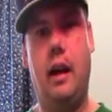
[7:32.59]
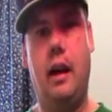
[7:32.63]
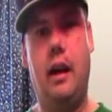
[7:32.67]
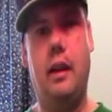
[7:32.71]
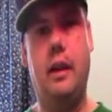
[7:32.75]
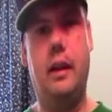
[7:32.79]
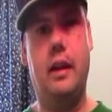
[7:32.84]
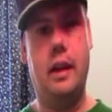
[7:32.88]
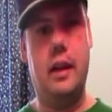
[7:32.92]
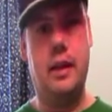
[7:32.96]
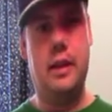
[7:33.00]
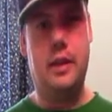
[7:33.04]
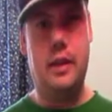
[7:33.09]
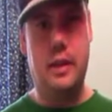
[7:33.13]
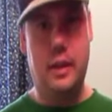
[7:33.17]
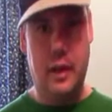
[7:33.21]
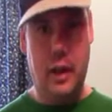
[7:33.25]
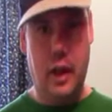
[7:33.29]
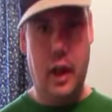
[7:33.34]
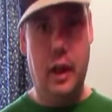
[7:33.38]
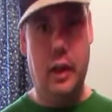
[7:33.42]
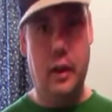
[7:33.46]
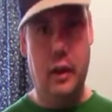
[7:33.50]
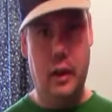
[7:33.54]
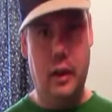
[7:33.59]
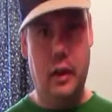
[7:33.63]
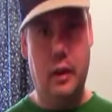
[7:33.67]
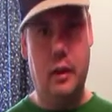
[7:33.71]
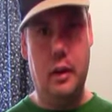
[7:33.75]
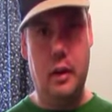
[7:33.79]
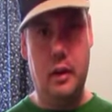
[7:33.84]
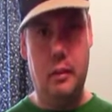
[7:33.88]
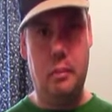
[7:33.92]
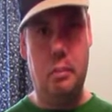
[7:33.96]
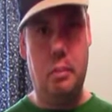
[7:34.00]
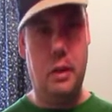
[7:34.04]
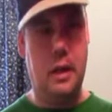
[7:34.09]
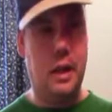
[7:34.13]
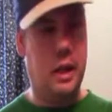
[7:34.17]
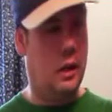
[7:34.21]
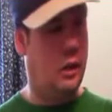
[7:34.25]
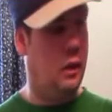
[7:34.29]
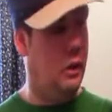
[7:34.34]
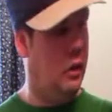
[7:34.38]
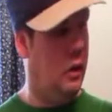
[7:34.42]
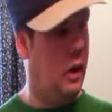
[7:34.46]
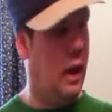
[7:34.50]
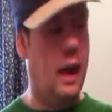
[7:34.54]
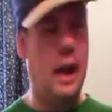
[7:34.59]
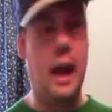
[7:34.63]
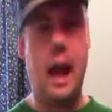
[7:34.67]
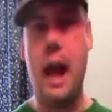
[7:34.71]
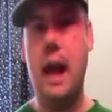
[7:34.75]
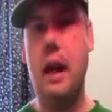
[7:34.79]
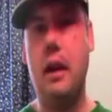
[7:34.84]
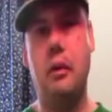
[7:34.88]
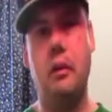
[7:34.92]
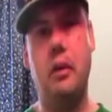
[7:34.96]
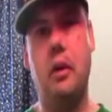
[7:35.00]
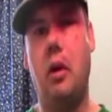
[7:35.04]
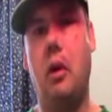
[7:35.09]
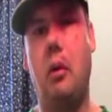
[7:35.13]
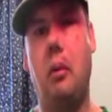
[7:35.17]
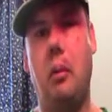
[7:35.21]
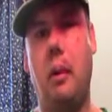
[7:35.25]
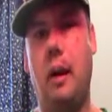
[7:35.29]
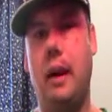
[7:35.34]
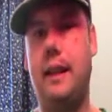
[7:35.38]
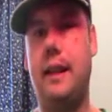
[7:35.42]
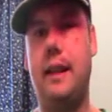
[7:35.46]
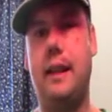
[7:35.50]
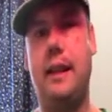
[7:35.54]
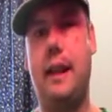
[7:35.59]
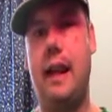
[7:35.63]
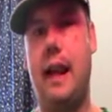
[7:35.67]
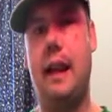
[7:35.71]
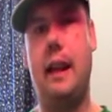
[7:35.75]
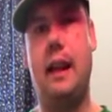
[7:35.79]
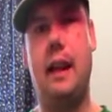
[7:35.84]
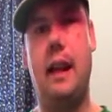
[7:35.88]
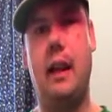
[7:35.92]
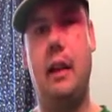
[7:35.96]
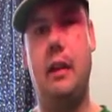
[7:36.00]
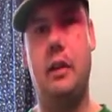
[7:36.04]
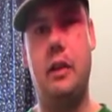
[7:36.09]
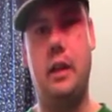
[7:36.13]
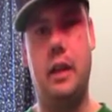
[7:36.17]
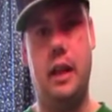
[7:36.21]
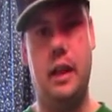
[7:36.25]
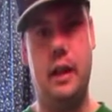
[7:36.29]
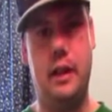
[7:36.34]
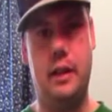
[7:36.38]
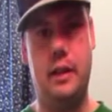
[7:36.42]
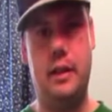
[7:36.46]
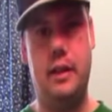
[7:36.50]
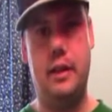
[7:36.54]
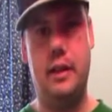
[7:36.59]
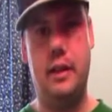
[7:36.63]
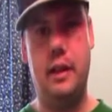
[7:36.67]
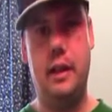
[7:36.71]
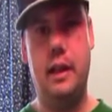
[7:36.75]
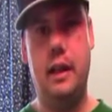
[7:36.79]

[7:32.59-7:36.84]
this other particular unit. And I don't know what the technology is.